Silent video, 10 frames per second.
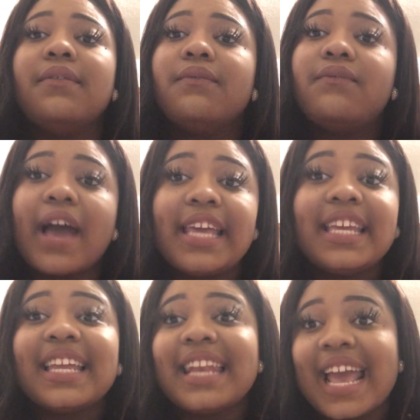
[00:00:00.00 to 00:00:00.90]

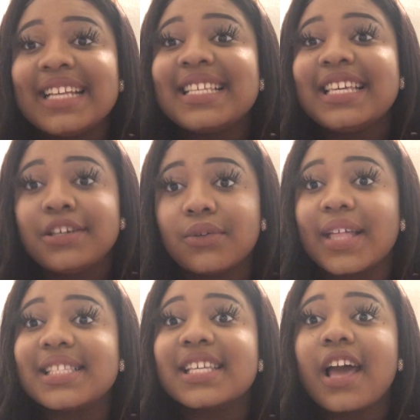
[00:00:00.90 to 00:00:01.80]
Finding a nice heel
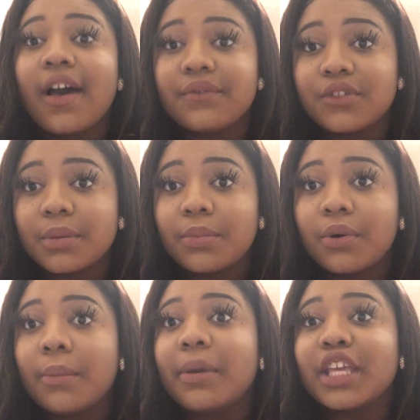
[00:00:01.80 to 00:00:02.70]
that's
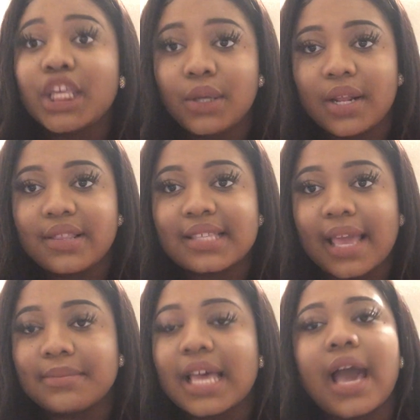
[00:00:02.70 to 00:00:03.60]
comfortable but cute at the
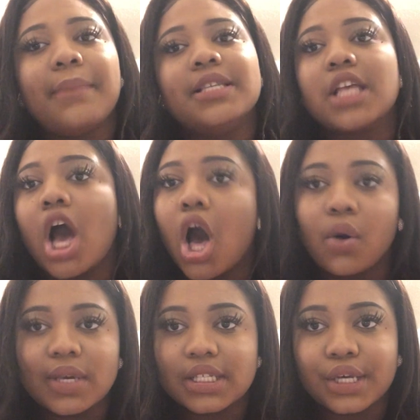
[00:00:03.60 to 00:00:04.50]
same time is
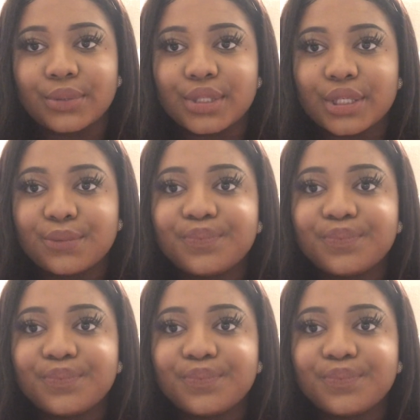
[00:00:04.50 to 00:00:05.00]
always a go-to.